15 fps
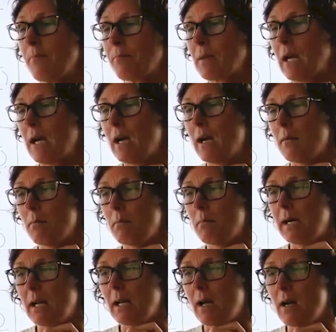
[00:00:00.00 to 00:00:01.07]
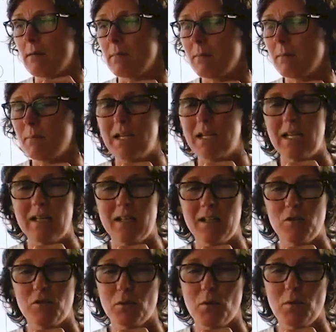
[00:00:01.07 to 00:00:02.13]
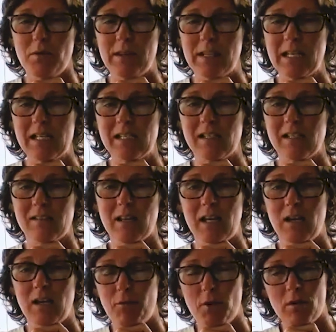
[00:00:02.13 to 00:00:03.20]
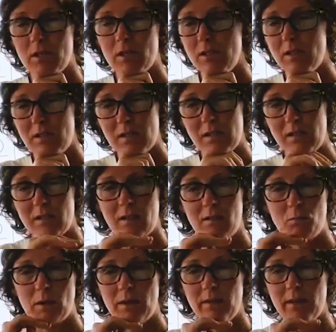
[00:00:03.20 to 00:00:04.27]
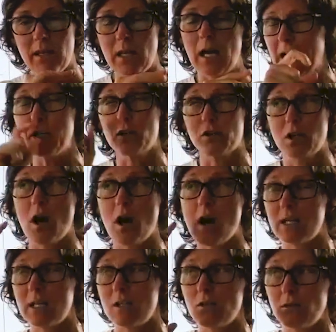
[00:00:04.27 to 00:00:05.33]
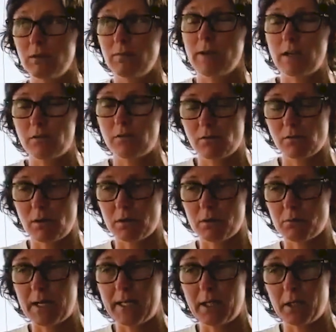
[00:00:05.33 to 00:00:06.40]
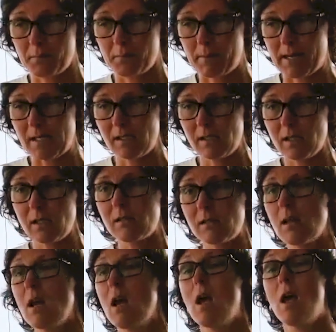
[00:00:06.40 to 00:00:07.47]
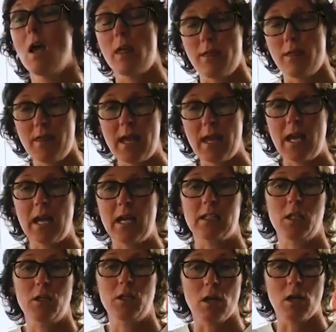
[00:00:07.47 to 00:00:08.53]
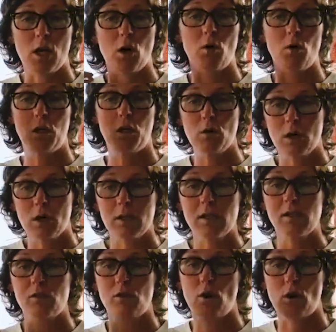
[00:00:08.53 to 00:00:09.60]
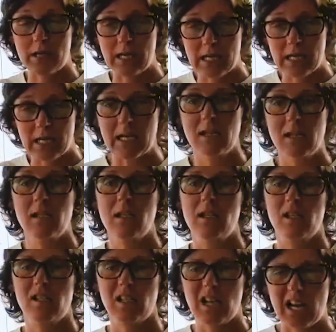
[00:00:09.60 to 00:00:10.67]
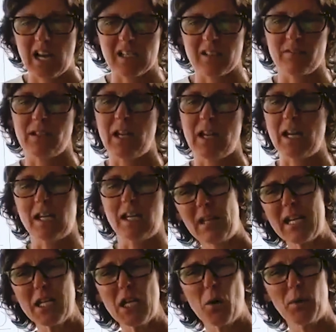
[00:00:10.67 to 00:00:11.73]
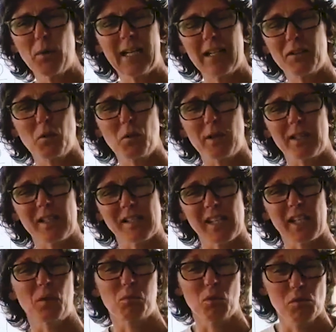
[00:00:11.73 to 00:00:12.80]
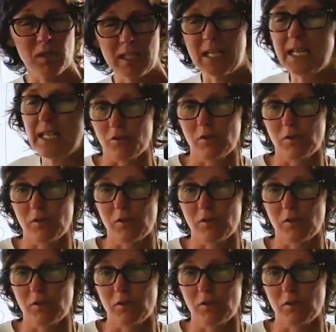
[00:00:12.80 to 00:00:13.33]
But the truth is like if you're consistent with it and you're talking to investors on a regular basis, then you're going to start getting into this kind of like like I don't know what it is, like a routine.